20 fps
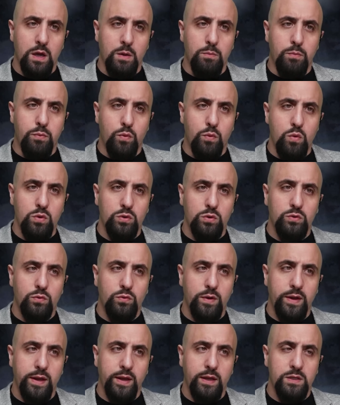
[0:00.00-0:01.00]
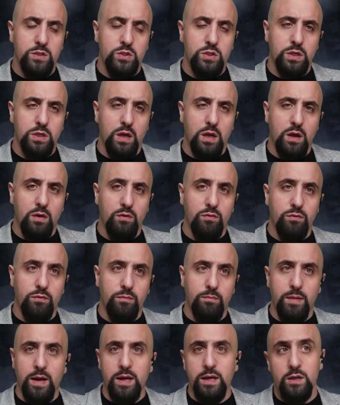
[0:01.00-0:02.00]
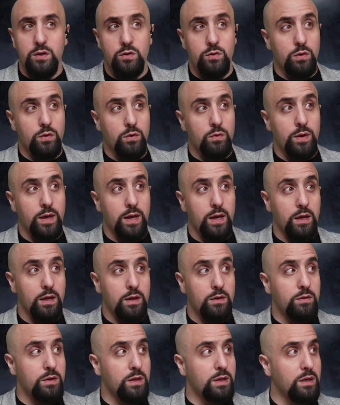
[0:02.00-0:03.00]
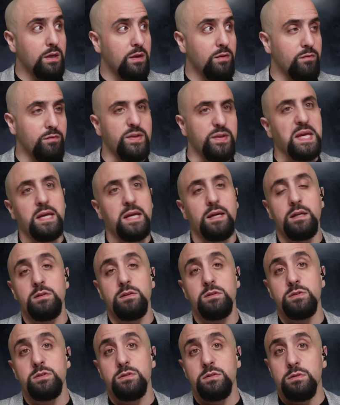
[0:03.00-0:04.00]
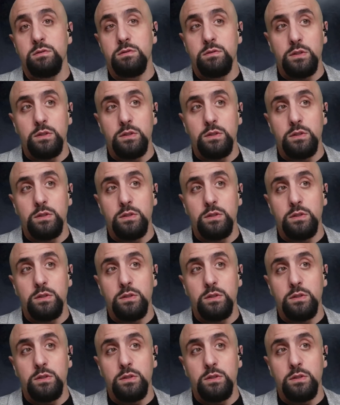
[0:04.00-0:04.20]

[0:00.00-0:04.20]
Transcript: a broad range of micro aerial vehicles.